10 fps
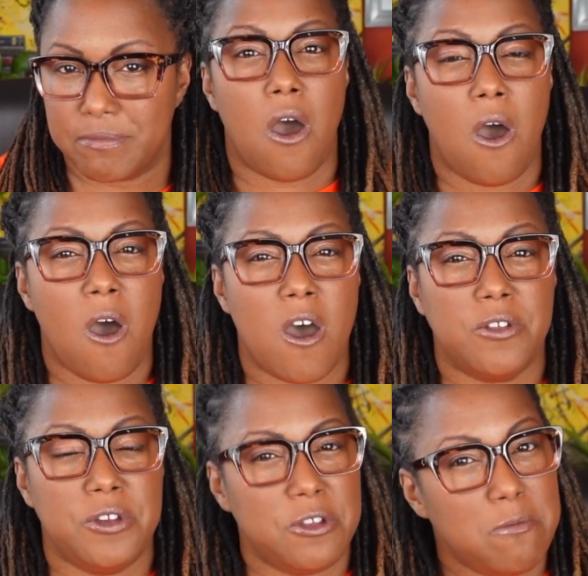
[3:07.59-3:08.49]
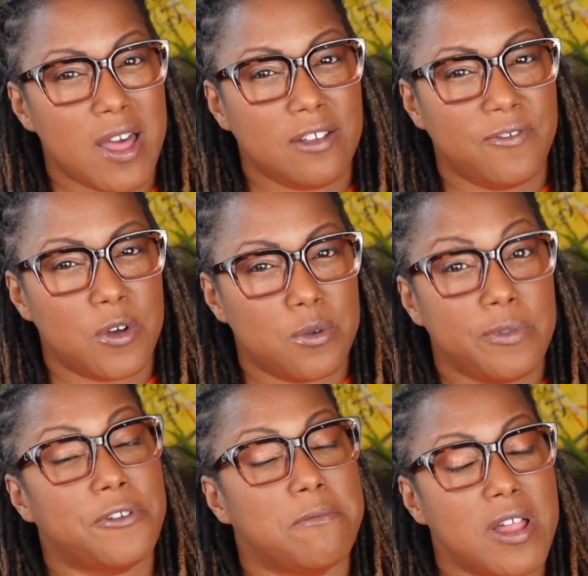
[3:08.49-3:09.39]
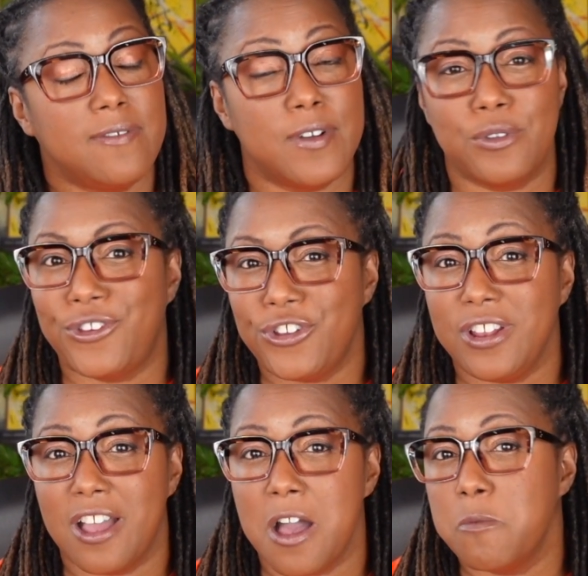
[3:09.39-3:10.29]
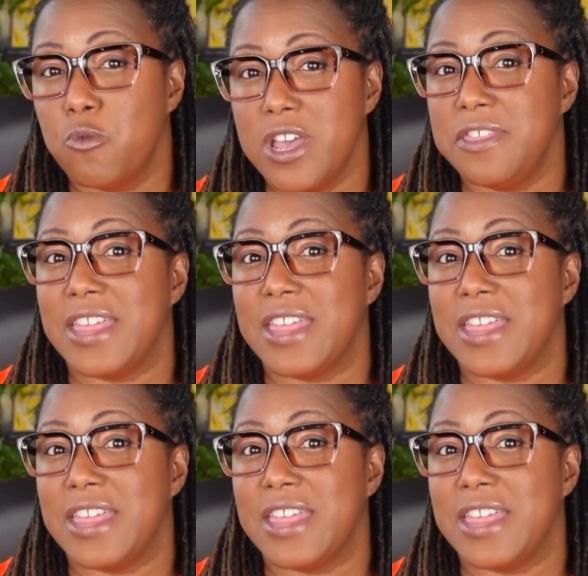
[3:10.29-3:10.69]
All new Melophones or Melophones should come with